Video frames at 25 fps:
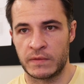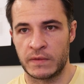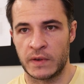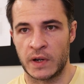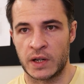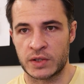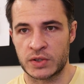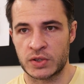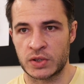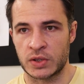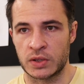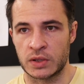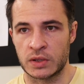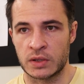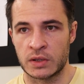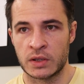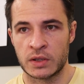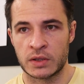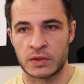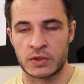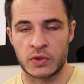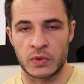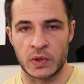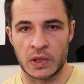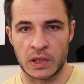function
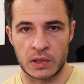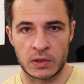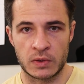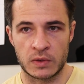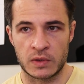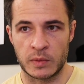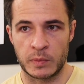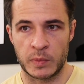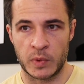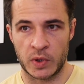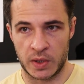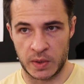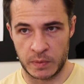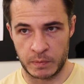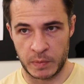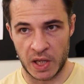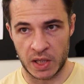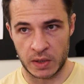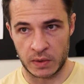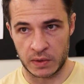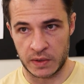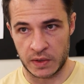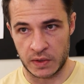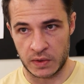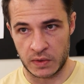to include a
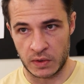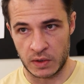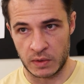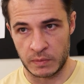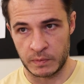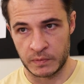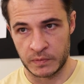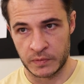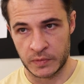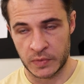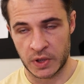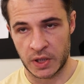penalty term.